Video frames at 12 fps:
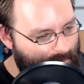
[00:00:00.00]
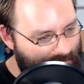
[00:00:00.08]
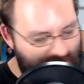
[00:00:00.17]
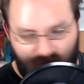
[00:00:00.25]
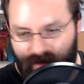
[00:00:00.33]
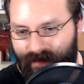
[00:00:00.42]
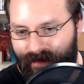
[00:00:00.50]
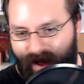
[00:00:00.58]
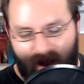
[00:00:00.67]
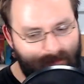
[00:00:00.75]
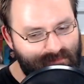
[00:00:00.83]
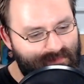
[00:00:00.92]
As long,
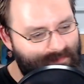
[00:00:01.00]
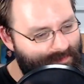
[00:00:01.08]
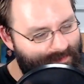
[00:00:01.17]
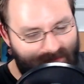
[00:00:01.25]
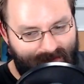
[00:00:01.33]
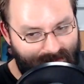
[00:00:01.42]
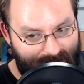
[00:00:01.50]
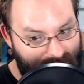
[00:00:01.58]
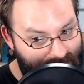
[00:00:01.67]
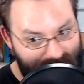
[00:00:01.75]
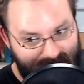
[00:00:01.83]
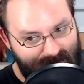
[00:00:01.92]
I'm,
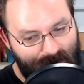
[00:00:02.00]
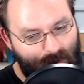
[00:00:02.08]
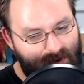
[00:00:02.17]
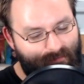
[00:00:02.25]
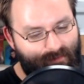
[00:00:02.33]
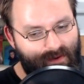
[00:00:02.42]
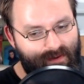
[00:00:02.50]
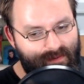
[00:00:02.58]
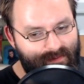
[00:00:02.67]
it's no different.